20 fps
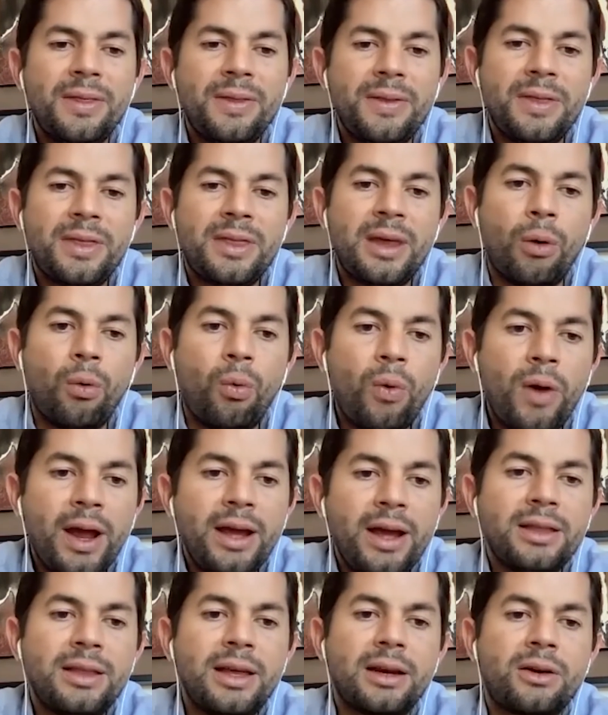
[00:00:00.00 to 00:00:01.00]
the
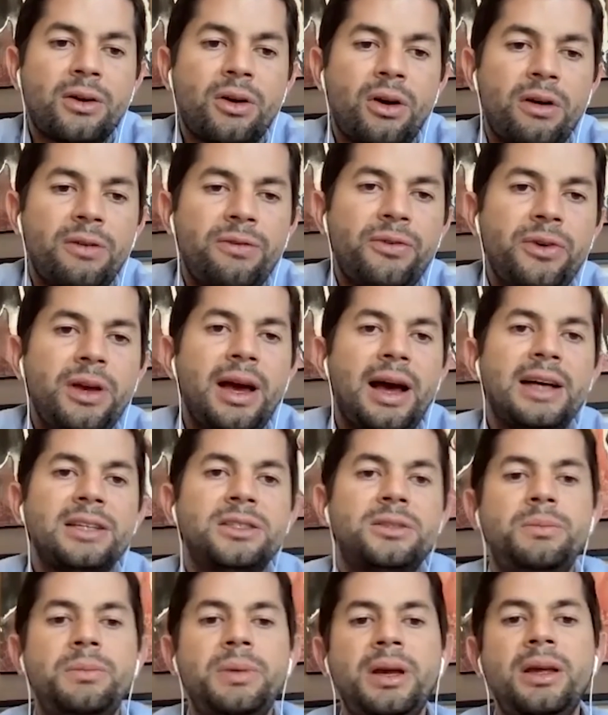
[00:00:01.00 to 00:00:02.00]
way that coffee has
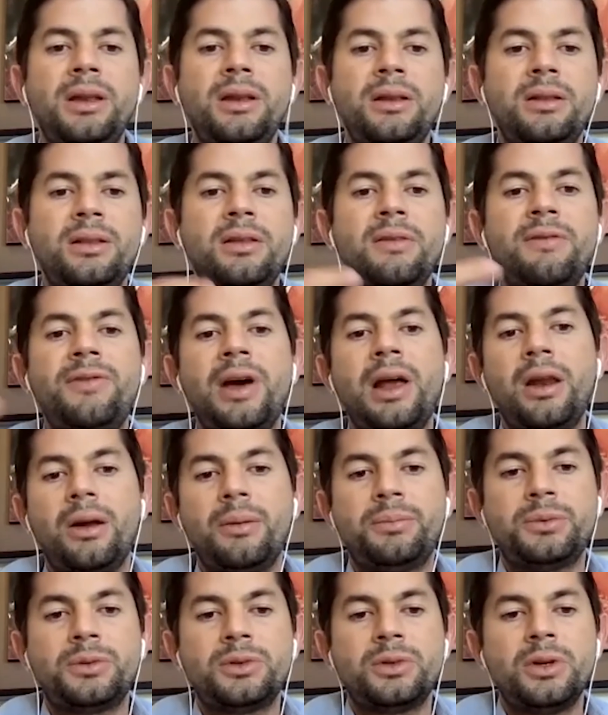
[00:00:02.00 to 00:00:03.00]
been
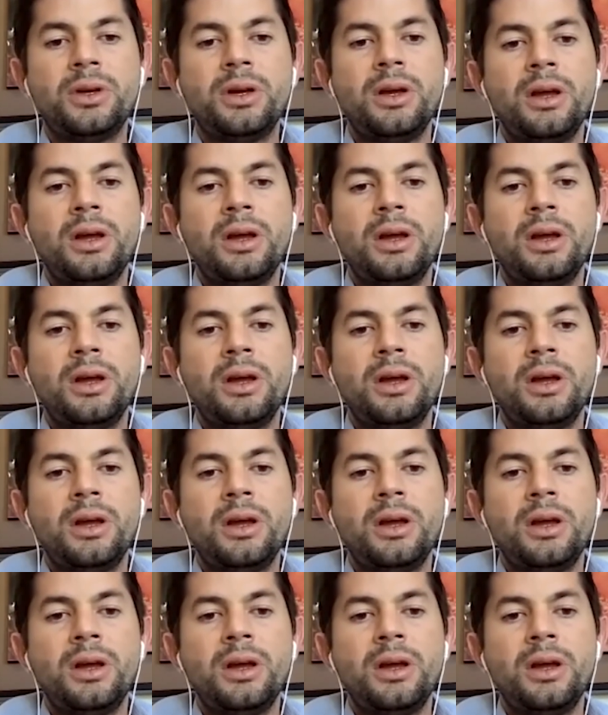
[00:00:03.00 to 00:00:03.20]
developed,